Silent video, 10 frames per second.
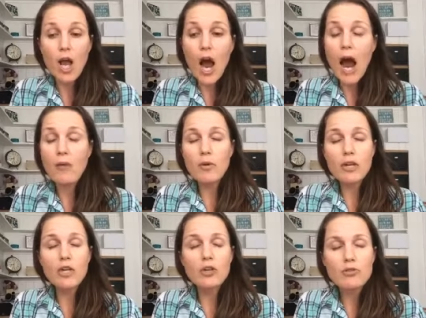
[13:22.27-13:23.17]
I would
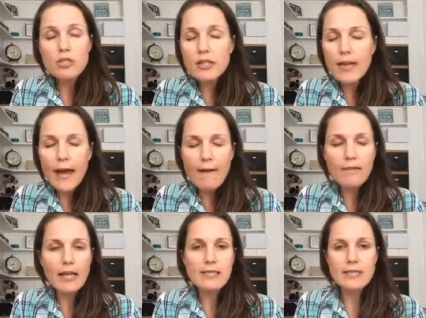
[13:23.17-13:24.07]
usually have,
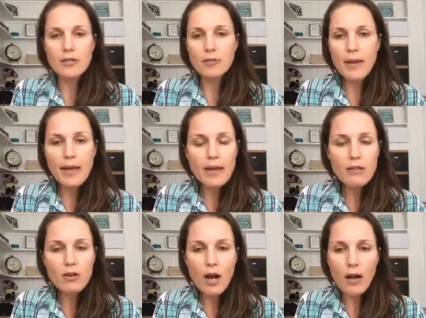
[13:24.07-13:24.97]
like, dinner made in the
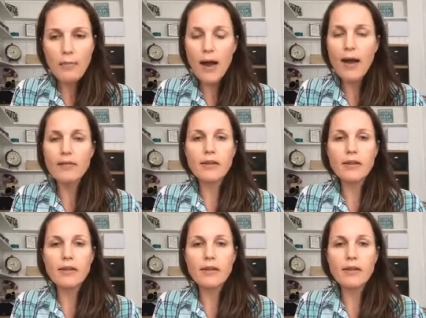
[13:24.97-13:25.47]
crock pot.